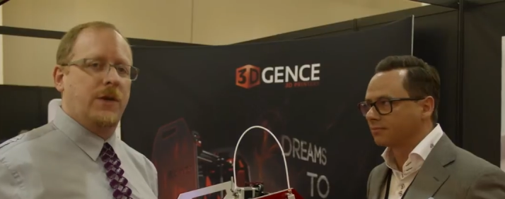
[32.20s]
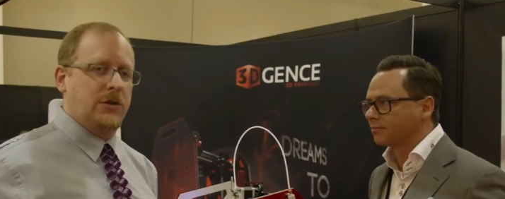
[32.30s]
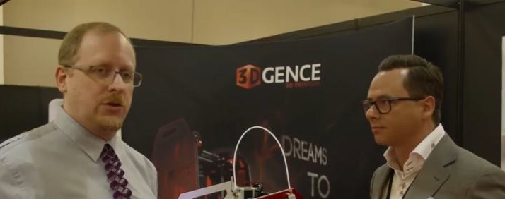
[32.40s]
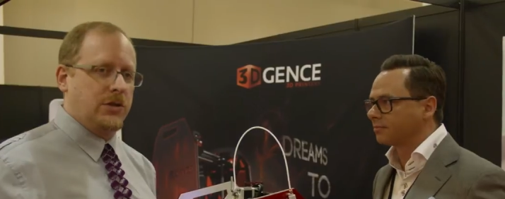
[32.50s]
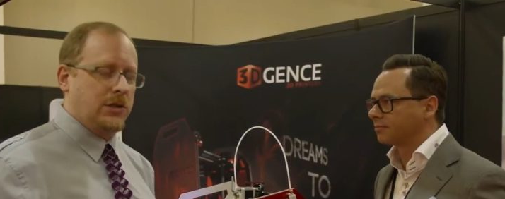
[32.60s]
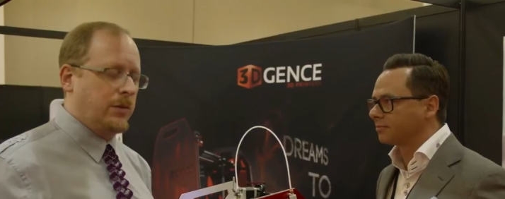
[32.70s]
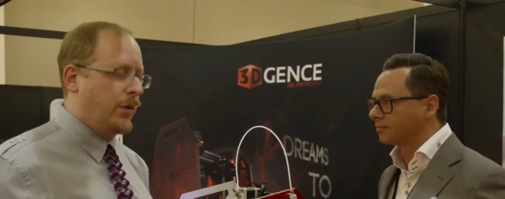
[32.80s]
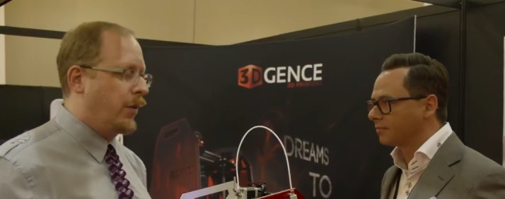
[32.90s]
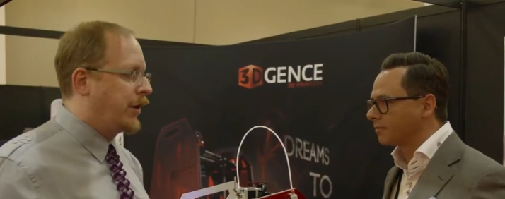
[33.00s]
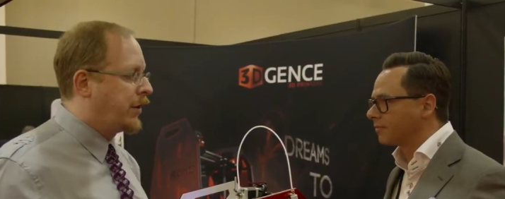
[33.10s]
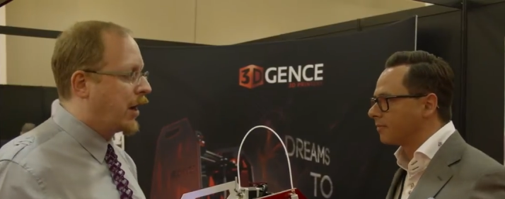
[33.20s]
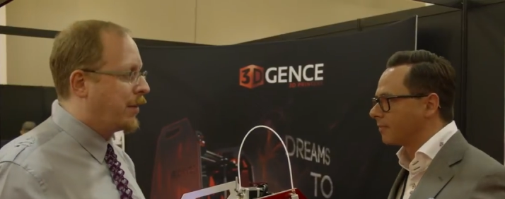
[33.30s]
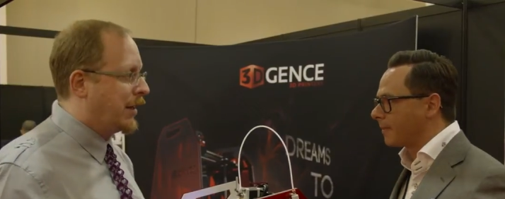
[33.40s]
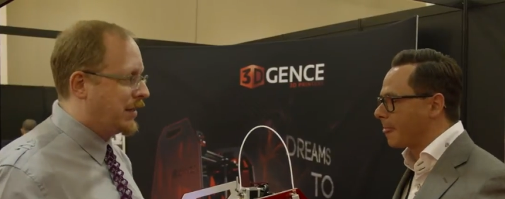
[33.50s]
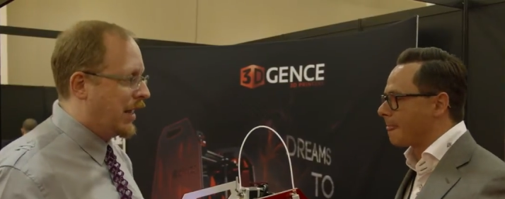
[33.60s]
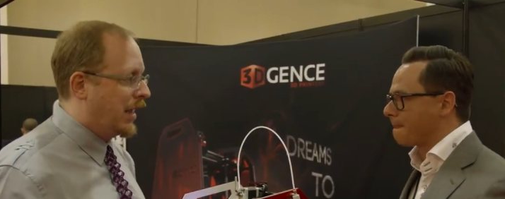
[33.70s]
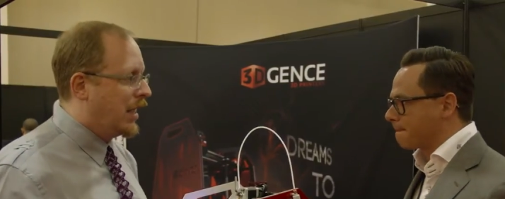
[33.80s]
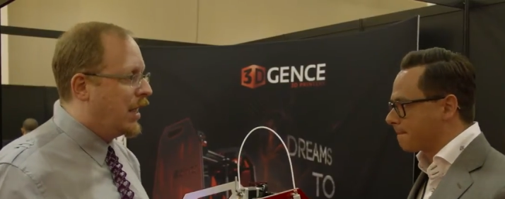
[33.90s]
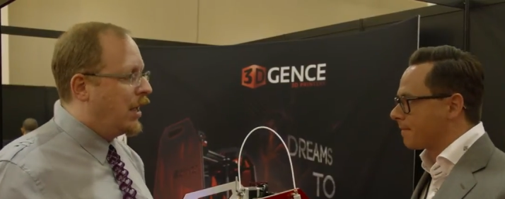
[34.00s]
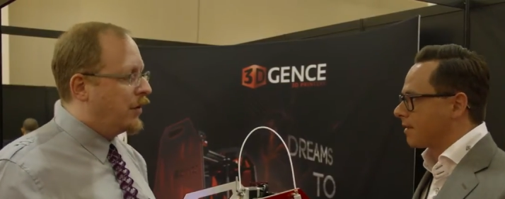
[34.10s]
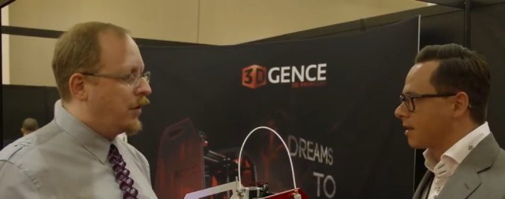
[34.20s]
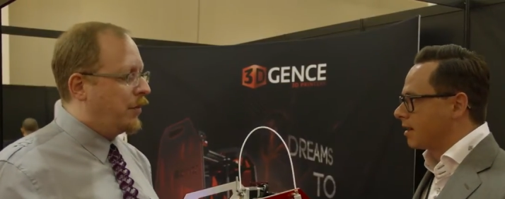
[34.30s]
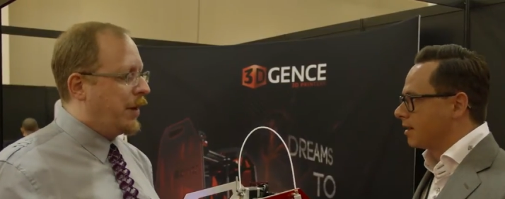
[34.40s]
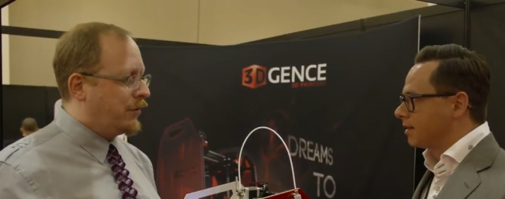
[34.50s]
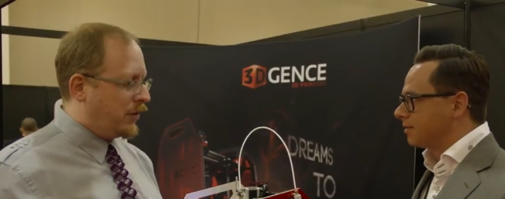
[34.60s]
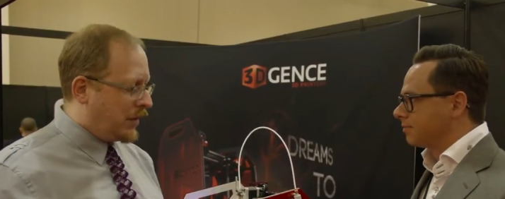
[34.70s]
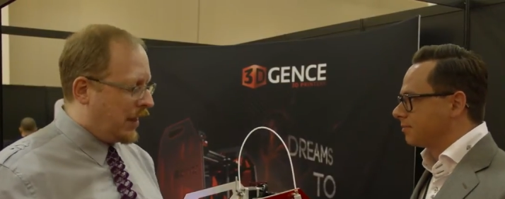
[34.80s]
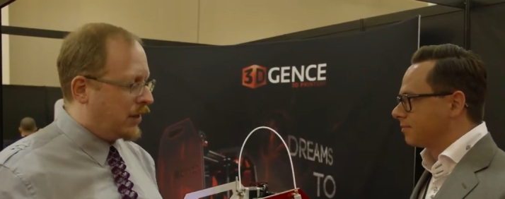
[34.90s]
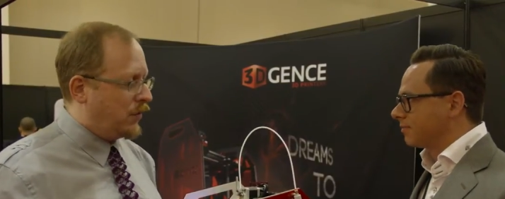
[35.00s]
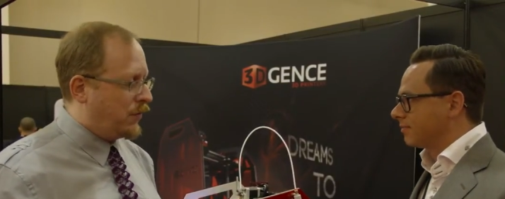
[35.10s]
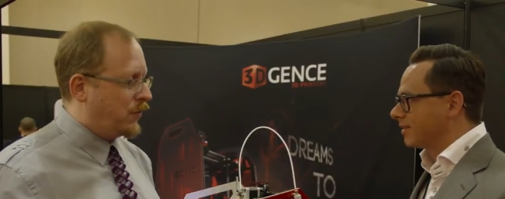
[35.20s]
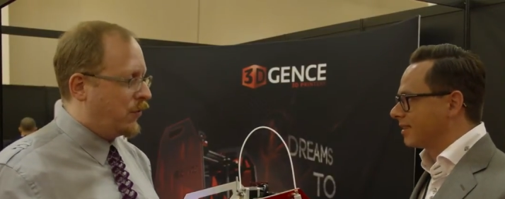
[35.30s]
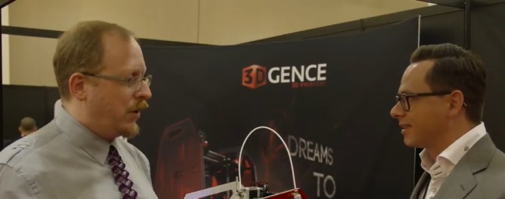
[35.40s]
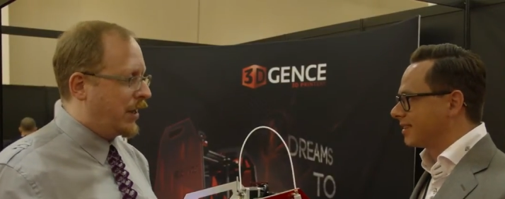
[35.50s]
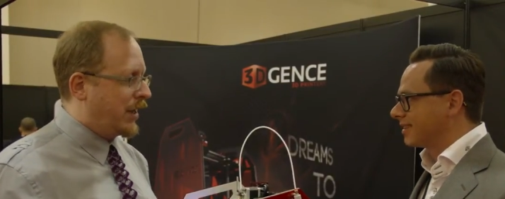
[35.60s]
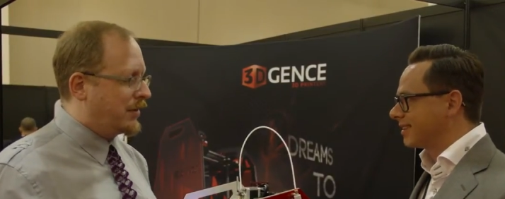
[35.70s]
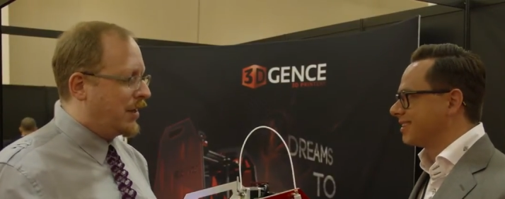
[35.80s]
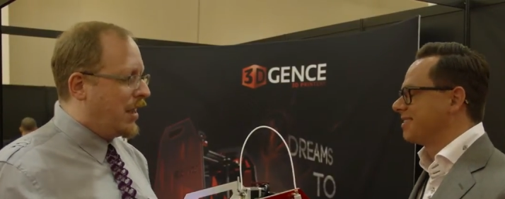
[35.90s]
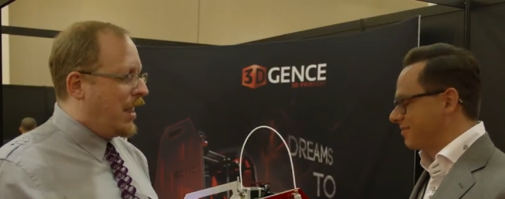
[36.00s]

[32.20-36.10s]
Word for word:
Speaker 1: features that we want to talk about today. So Patrick, thank you for joining us.